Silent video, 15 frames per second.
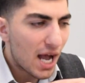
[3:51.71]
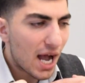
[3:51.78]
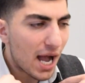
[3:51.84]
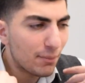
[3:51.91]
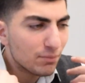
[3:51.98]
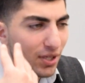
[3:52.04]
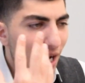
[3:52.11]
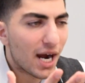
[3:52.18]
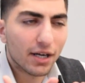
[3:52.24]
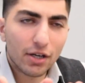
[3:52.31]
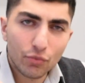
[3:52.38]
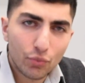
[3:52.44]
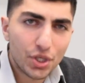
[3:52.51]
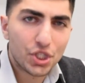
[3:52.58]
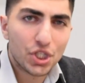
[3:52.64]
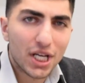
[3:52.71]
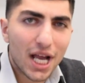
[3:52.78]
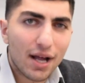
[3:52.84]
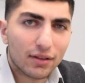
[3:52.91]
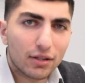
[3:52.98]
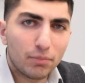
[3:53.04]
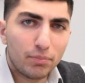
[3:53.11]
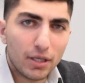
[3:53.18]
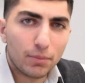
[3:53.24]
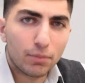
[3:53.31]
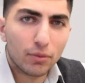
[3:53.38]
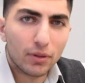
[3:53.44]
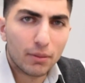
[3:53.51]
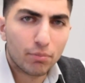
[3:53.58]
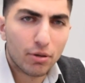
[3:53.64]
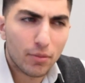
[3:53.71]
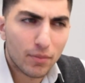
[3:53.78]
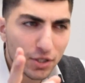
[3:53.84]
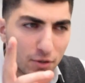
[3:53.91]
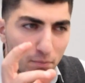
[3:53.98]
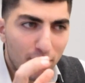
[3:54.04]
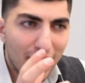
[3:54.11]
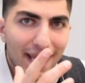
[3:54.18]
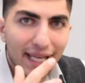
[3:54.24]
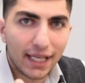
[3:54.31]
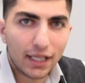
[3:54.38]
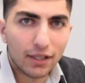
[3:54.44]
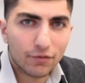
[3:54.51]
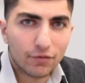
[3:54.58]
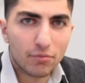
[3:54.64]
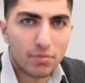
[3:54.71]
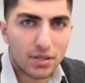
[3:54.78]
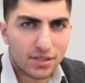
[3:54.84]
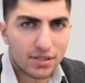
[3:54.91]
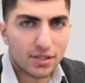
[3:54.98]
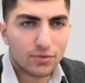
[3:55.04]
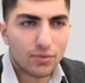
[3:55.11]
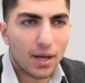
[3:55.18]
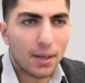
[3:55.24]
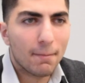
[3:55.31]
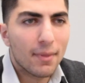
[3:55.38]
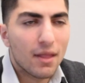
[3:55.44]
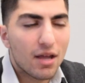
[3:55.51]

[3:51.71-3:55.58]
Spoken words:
I'm tired of reaching out to people and pretty much begging for business, right?